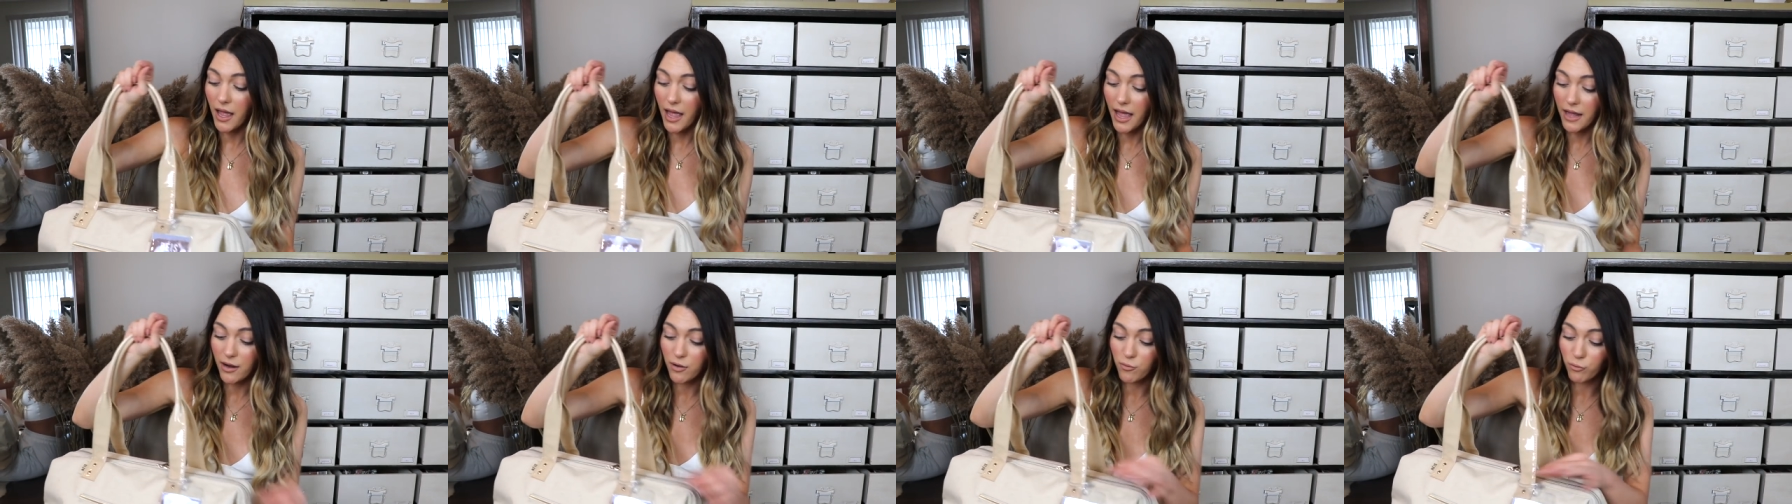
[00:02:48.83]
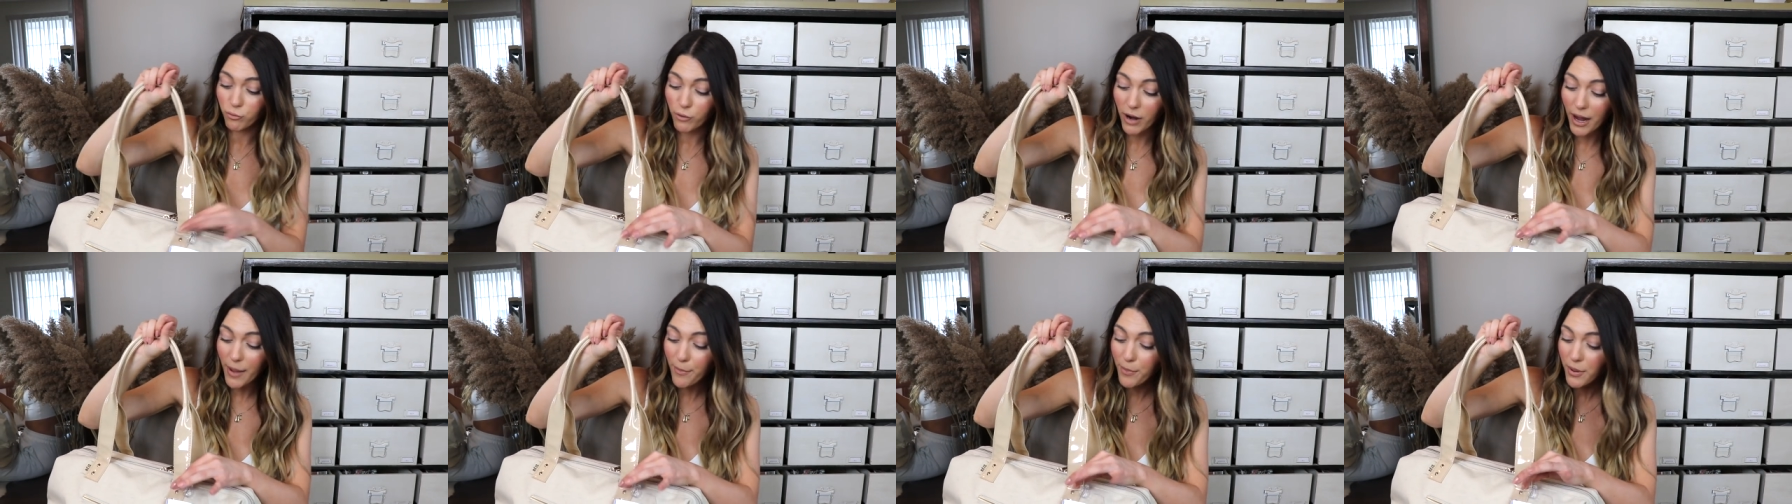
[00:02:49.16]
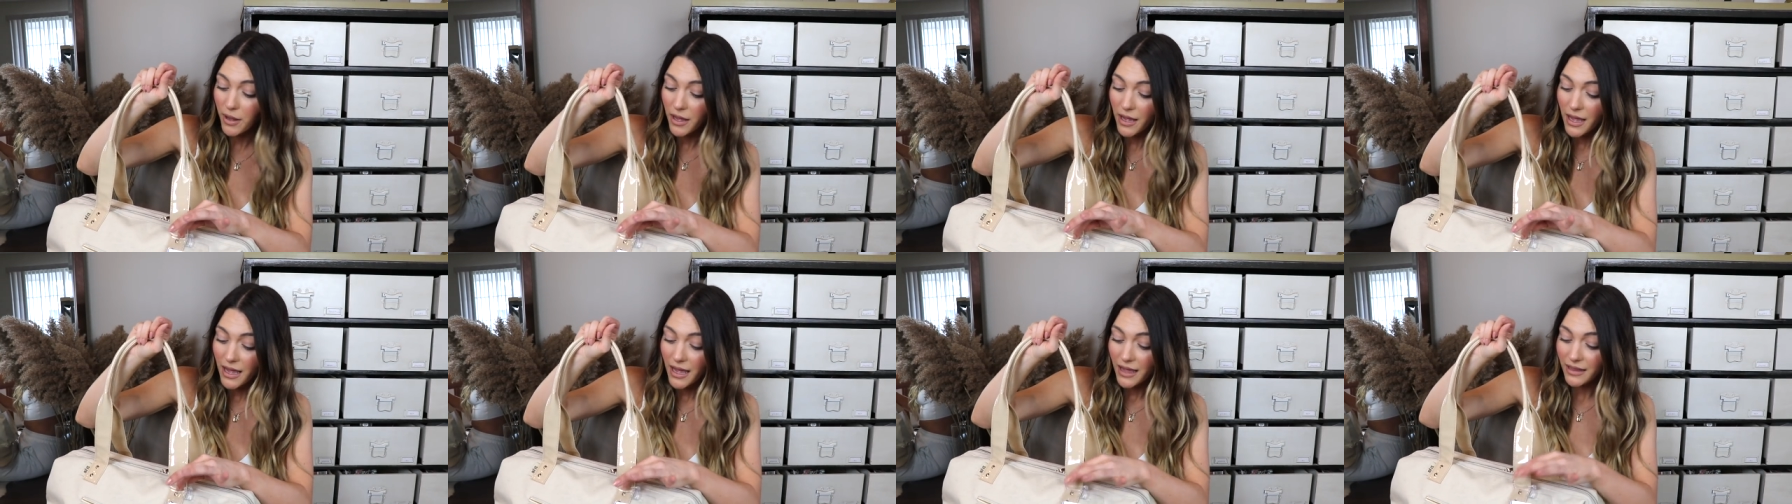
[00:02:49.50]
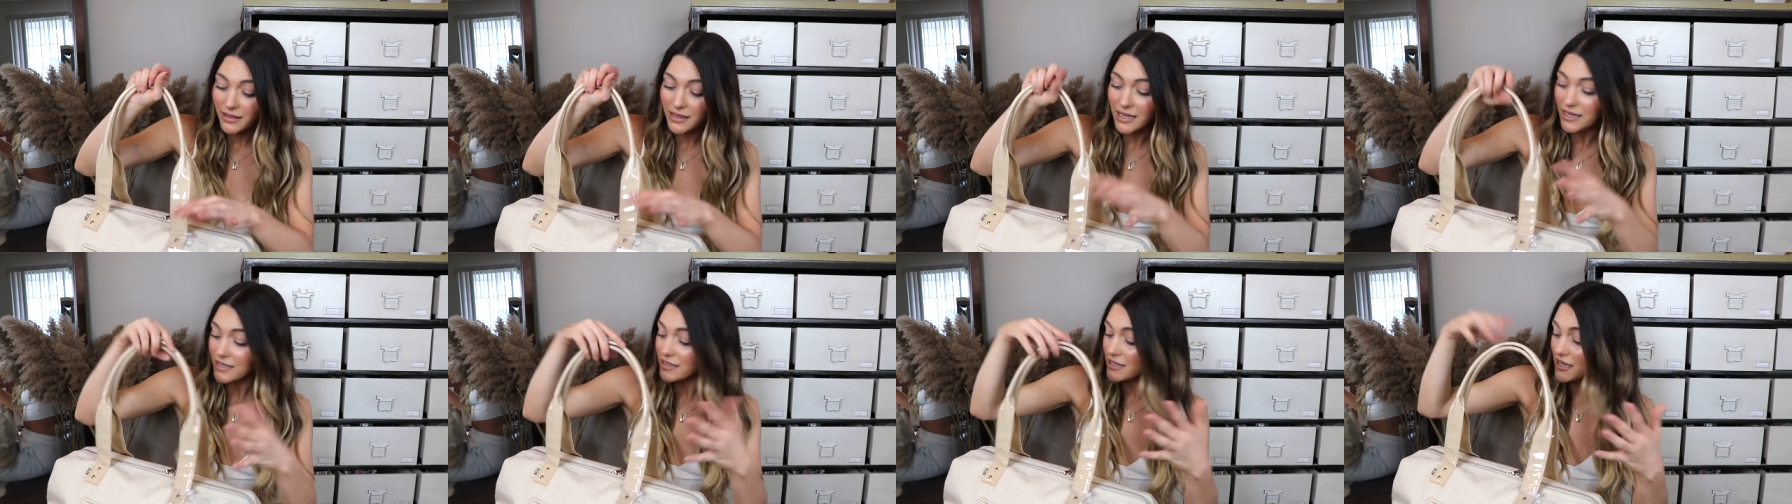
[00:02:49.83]
and rip
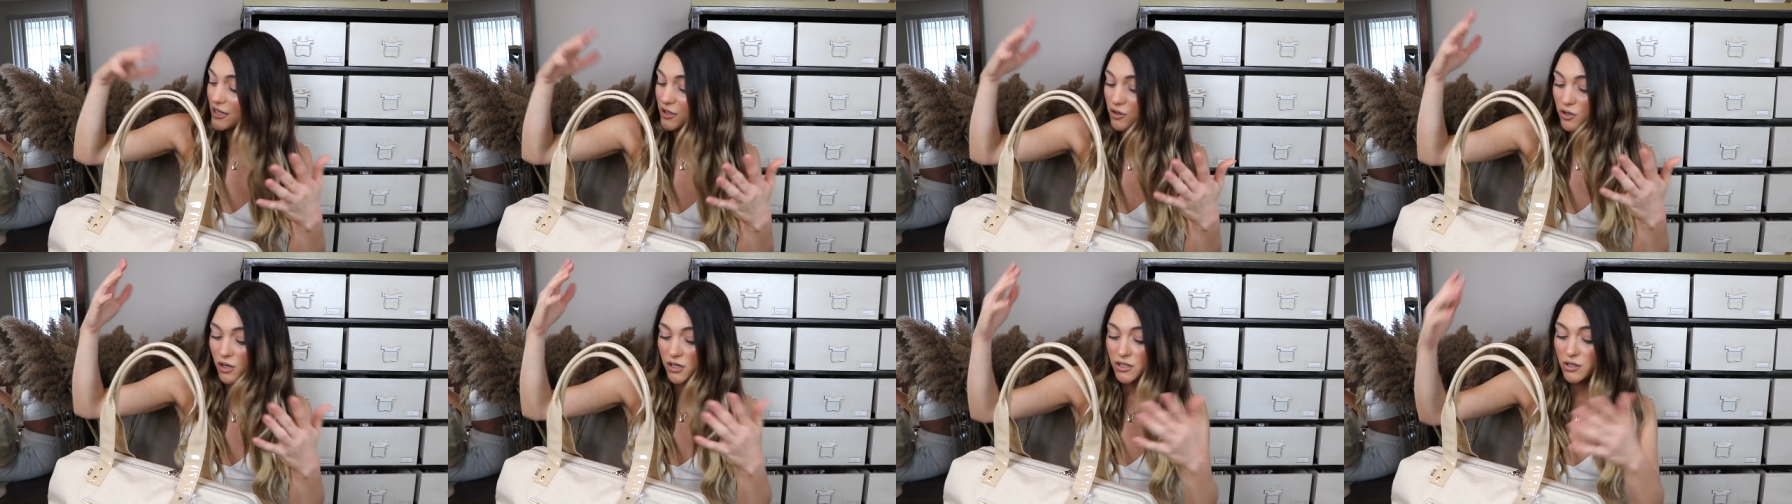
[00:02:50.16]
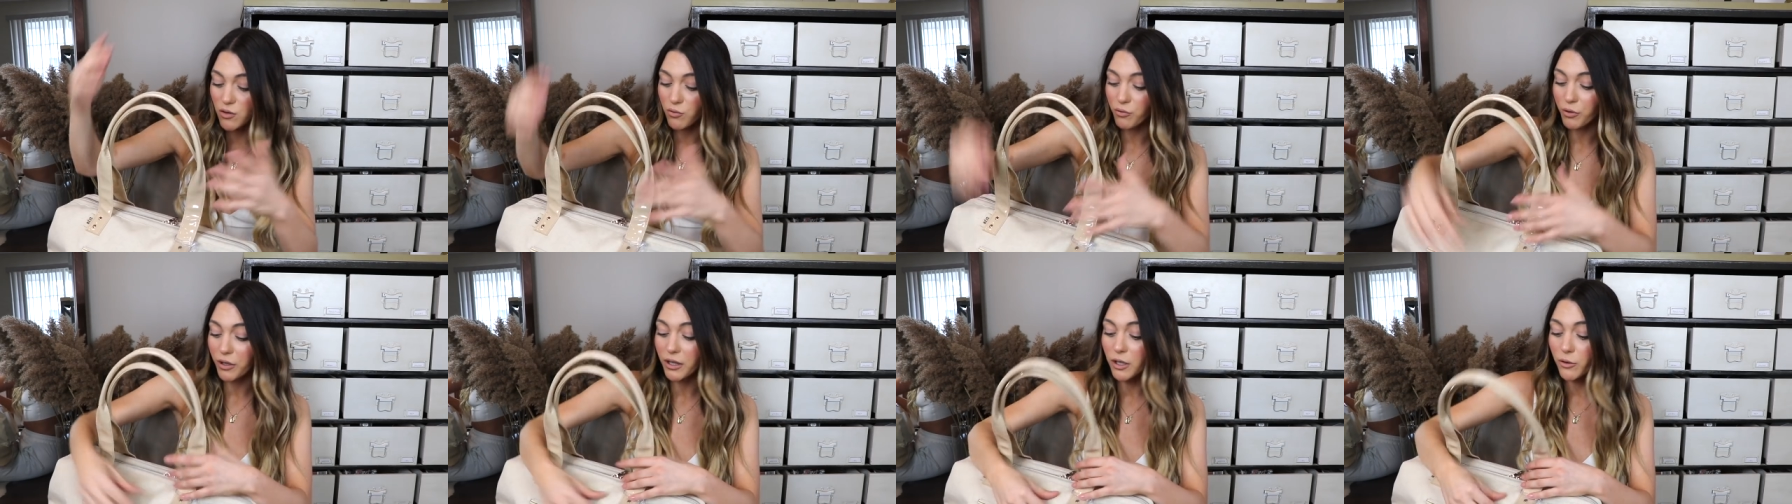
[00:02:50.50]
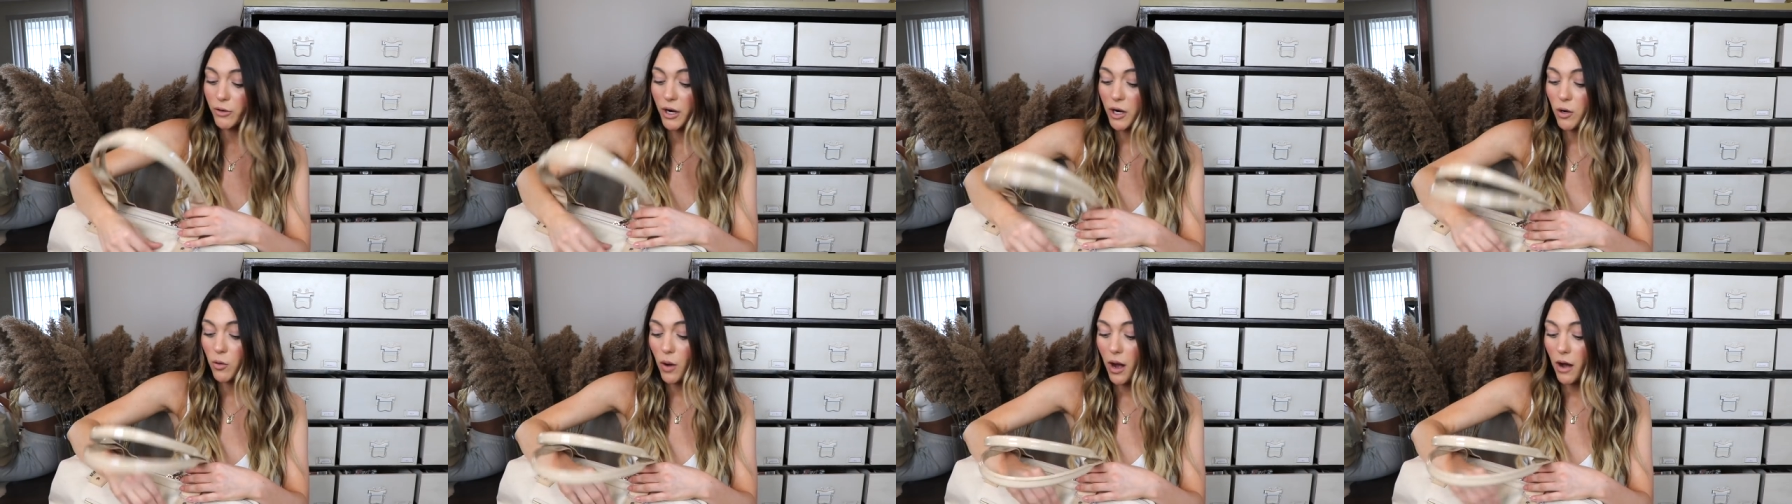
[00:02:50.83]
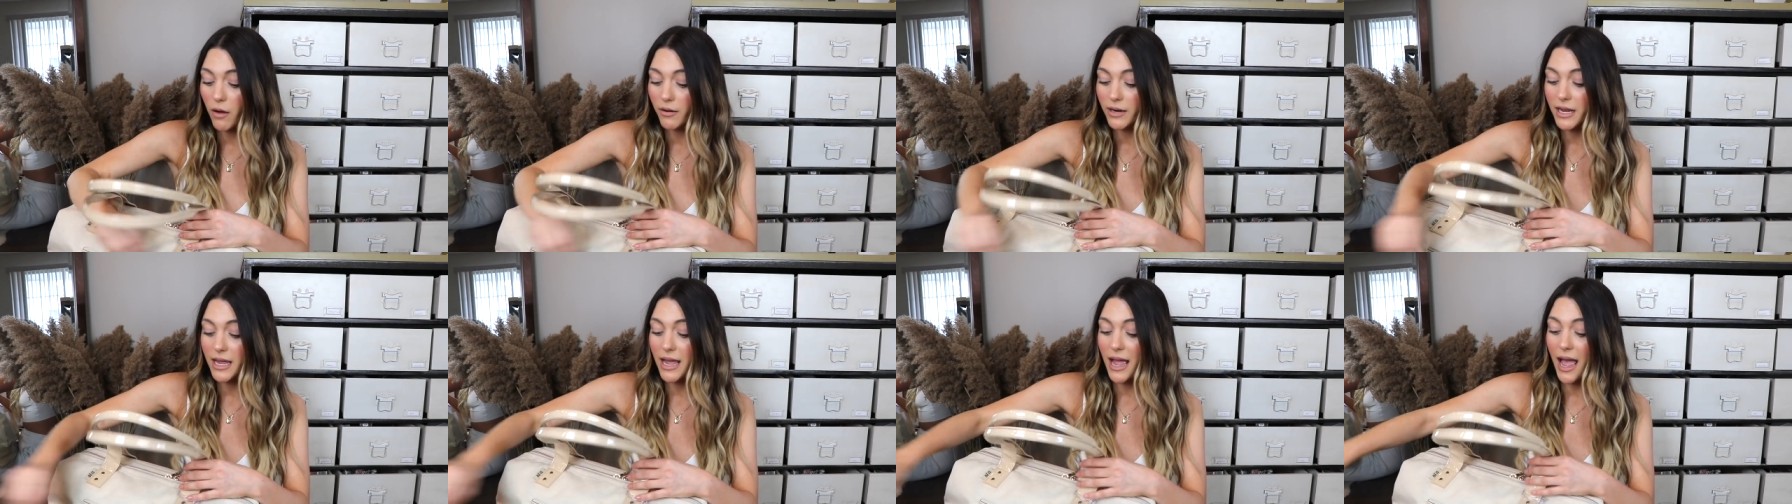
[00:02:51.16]
this is just really great
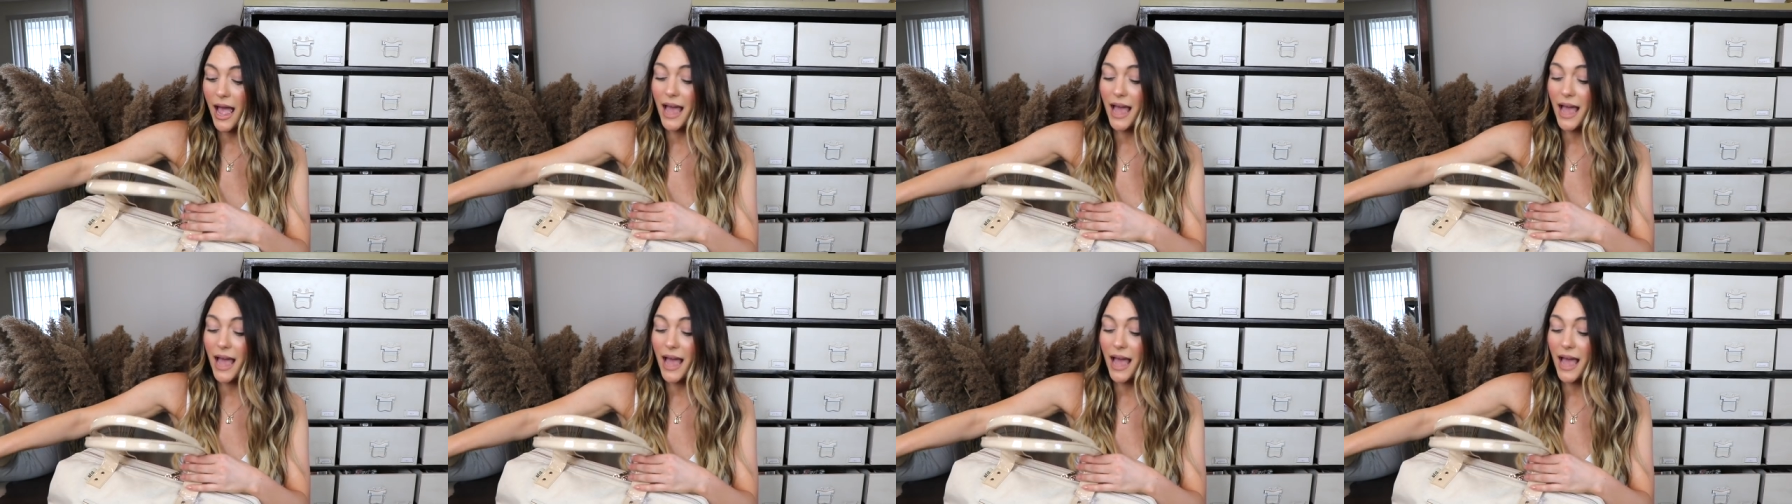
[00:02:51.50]
quality